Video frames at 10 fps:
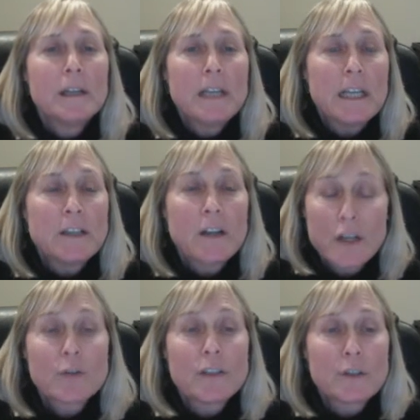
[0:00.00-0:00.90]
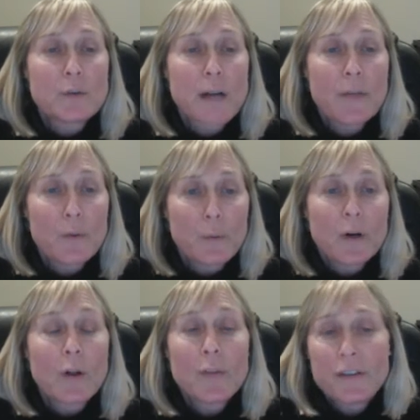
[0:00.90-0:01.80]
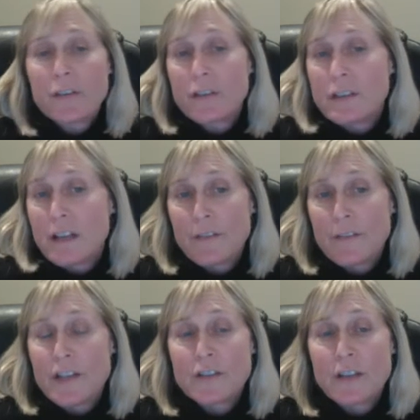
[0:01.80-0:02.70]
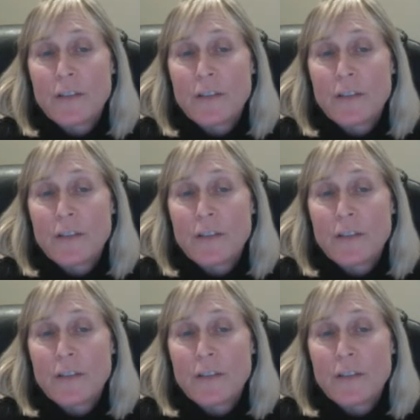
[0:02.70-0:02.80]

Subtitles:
in countries around the world, this is the definition that